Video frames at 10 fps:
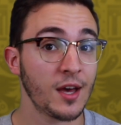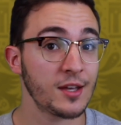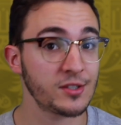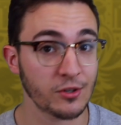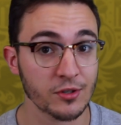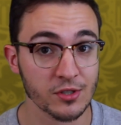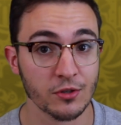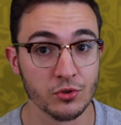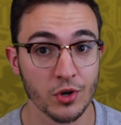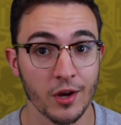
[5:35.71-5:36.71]
a
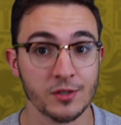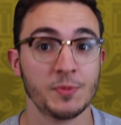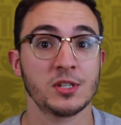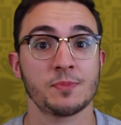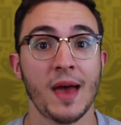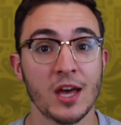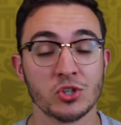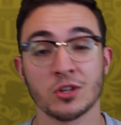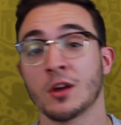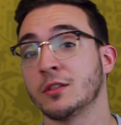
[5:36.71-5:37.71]
0-0 draw has been smashed,